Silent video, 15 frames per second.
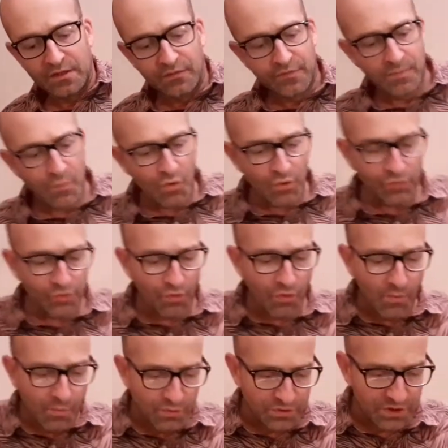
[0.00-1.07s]
The more
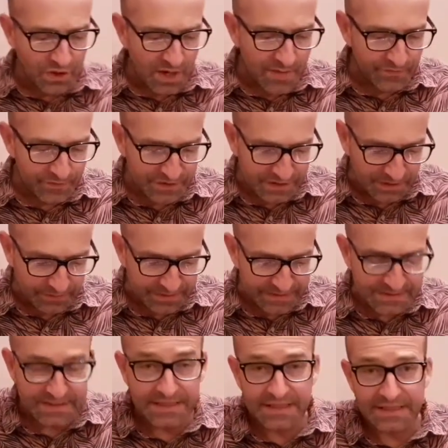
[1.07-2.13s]
normal time for sowing
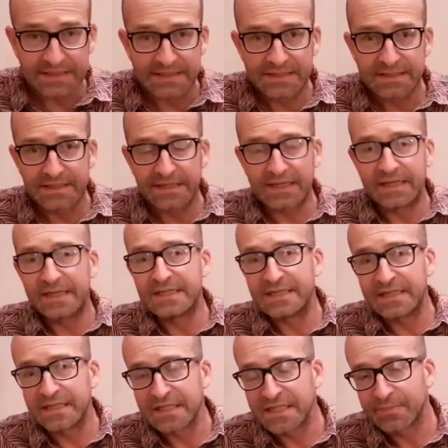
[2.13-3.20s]
seeds is
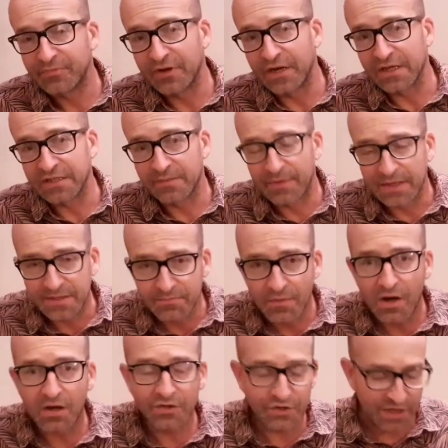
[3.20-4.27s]
in the spring, so perhaps
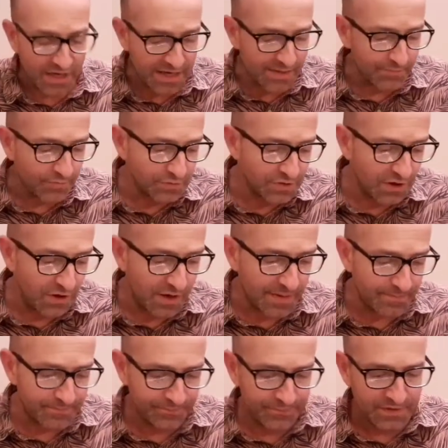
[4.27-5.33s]
March or April
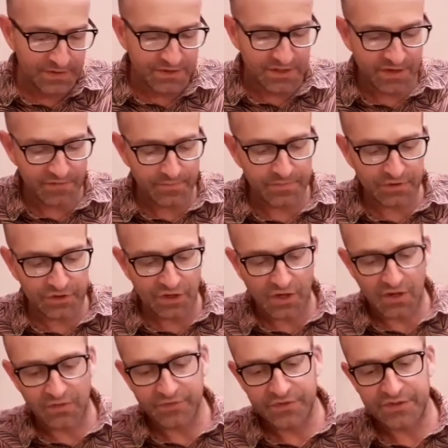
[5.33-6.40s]
time, to give them a
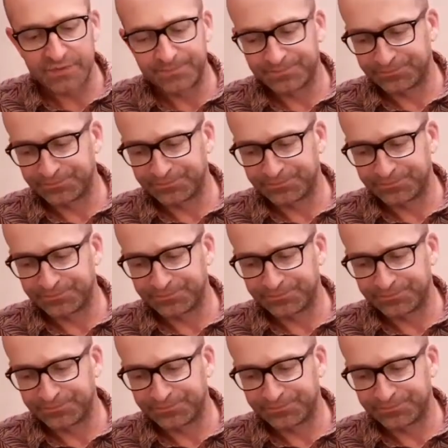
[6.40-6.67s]
chance.